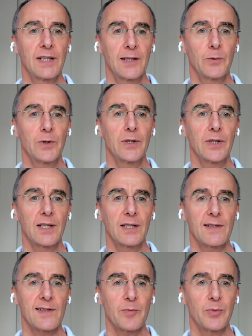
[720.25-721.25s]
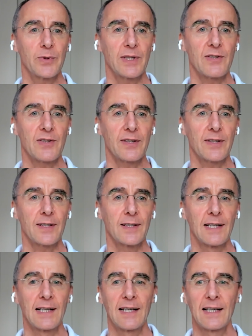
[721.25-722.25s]
at work and support each other.
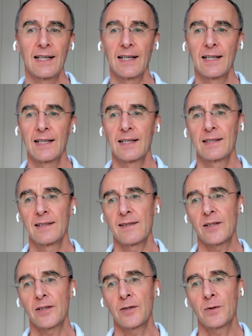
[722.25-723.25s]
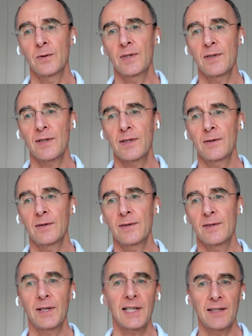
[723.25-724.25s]
So those are
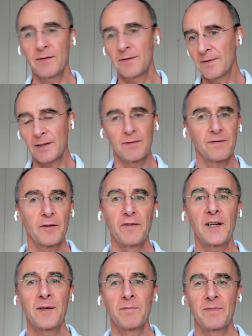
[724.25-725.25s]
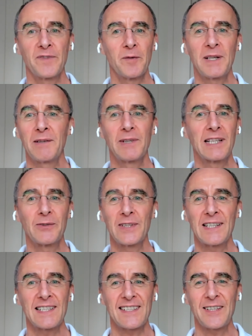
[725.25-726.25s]
so I kind of you know, for fun for me reading all
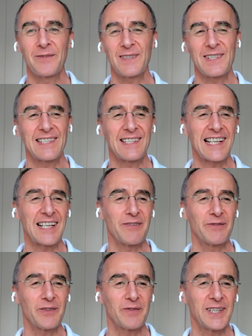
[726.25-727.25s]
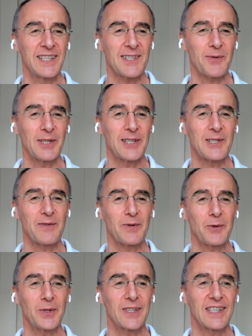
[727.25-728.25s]
that stuff is, is kind of for fun as well as for
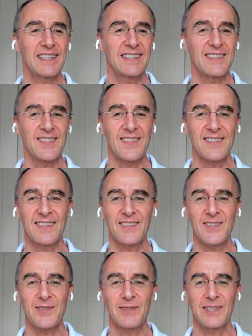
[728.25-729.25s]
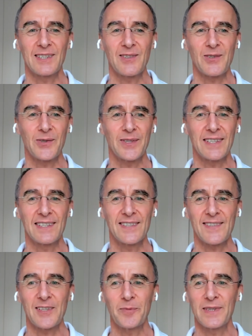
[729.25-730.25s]
work. I just I just really enjoy it. it
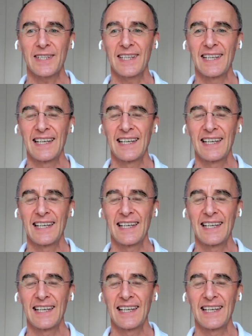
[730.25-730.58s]
does help me